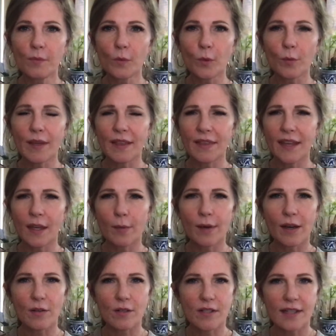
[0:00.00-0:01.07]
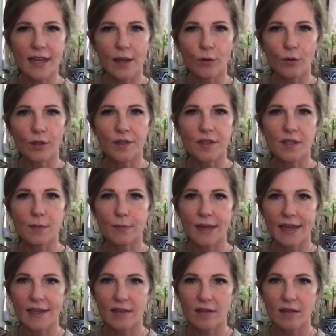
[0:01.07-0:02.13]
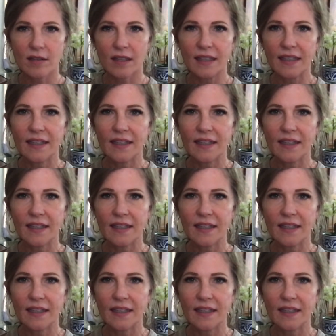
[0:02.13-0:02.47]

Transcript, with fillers: when we think about sacred space.